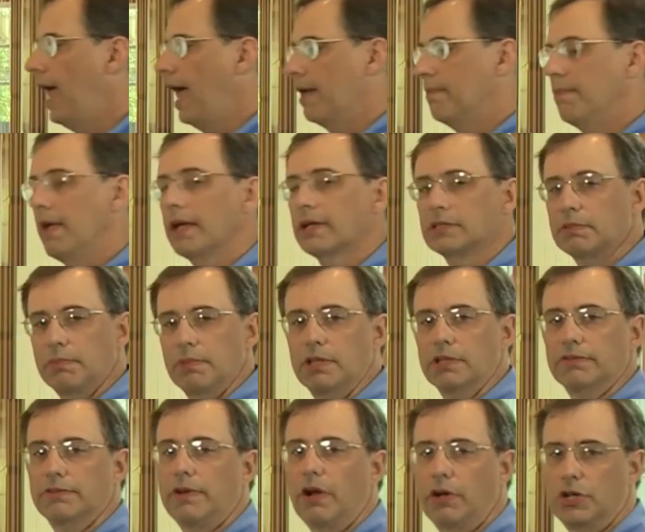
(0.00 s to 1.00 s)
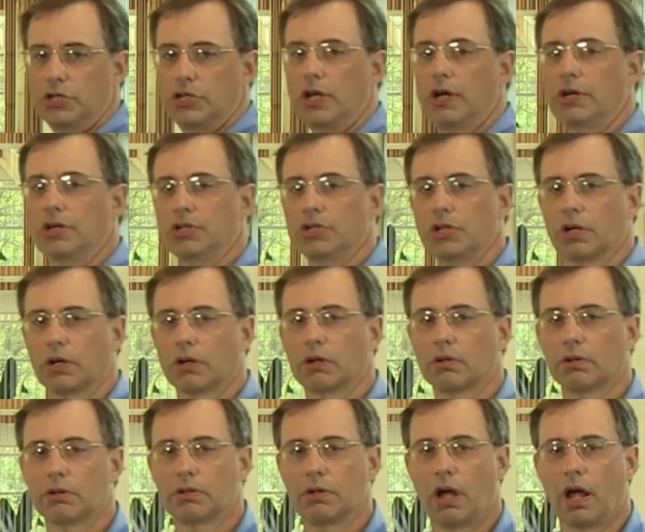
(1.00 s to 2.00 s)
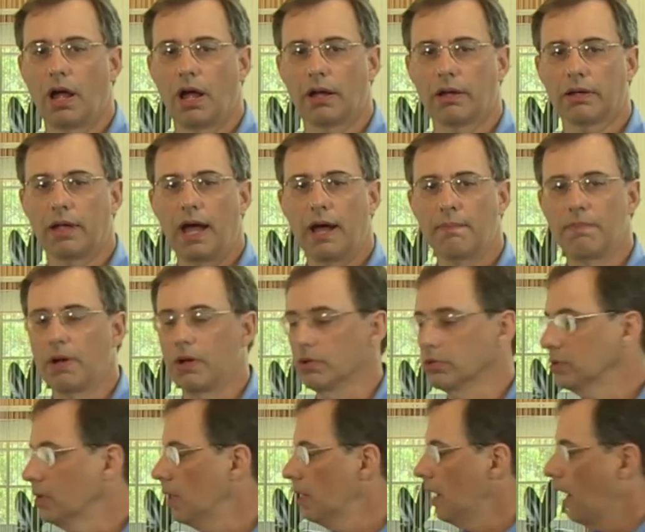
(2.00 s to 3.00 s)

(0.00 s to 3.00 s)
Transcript: and make some of these very challenging uh, compounds.